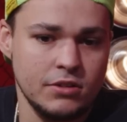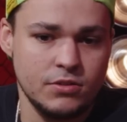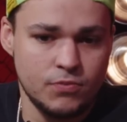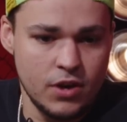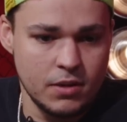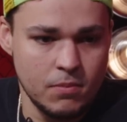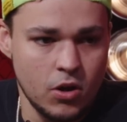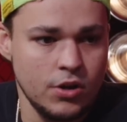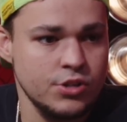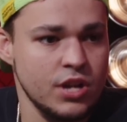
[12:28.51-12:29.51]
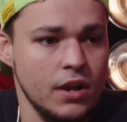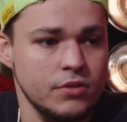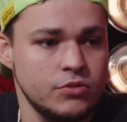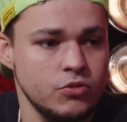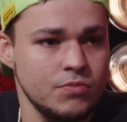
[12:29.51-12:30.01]
out to Frank Martin, shout
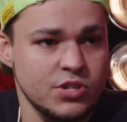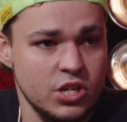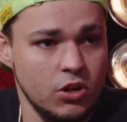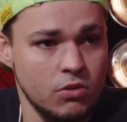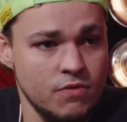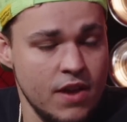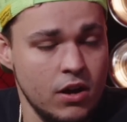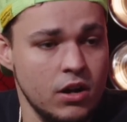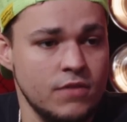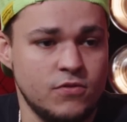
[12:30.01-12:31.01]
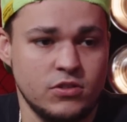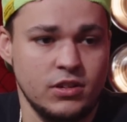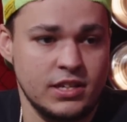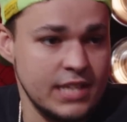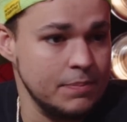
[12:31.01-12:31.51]
out to Michel Rivera for
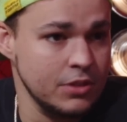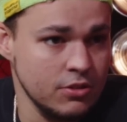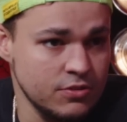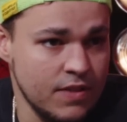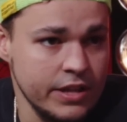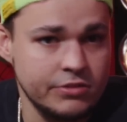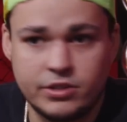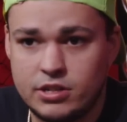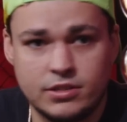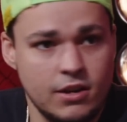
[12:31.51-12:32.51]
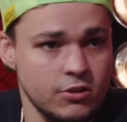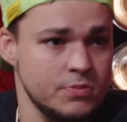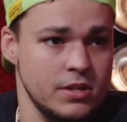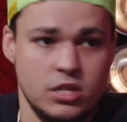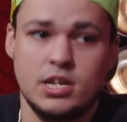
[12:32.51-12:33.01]
accepting those fights, right? Shout out to Errol
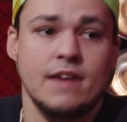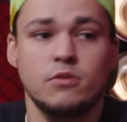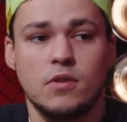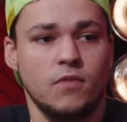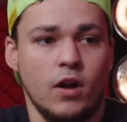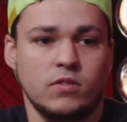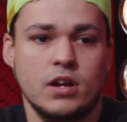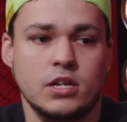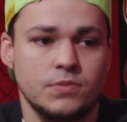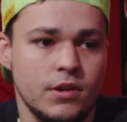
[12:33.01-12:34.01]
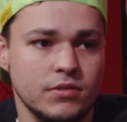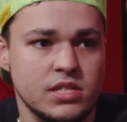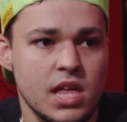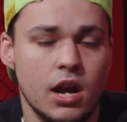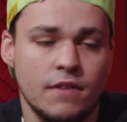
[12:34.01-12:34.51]
Spence, yeah. to everyone involved, right? Because we don't
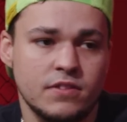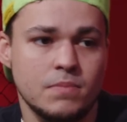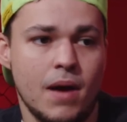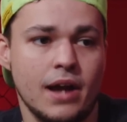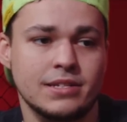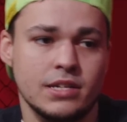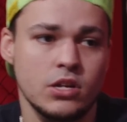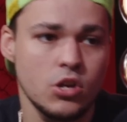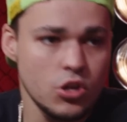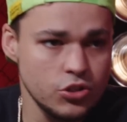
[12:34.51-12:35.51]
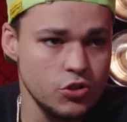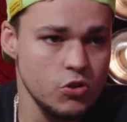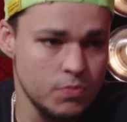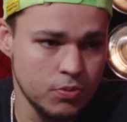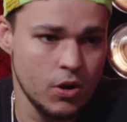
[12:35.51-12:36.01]
see that often in boxing.
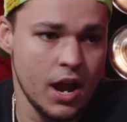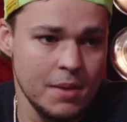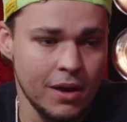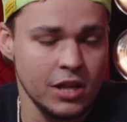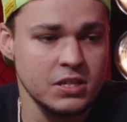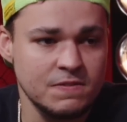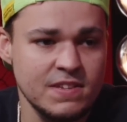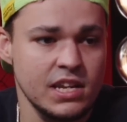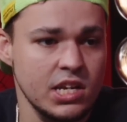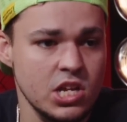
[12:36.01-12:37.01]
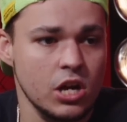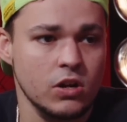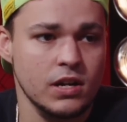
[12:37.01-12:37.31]
Two prime, undefeated younger